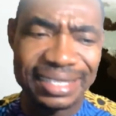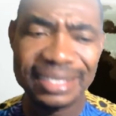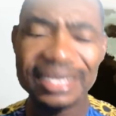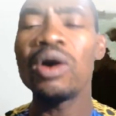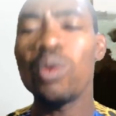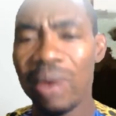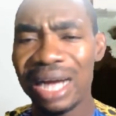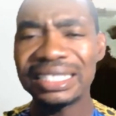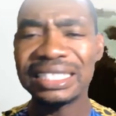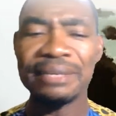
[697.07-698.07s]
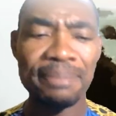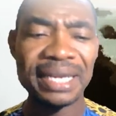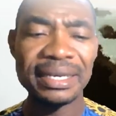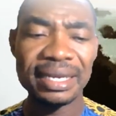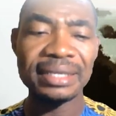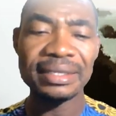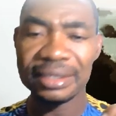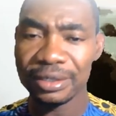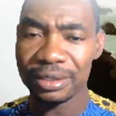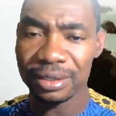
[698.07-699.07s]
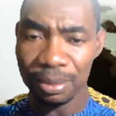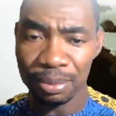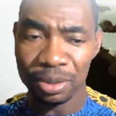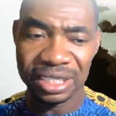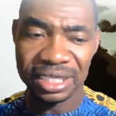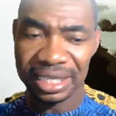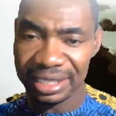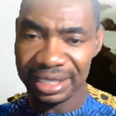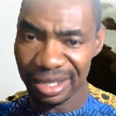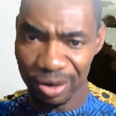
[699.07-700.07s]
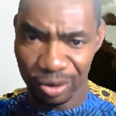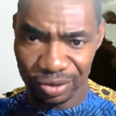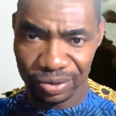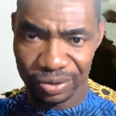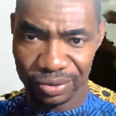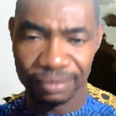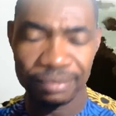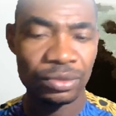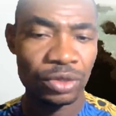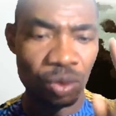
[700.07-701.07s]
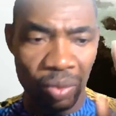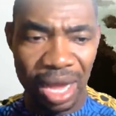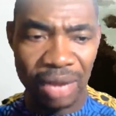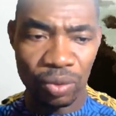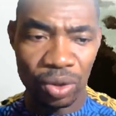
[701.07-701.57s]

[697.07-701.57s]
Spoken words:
one dependent subordinate clause. One what?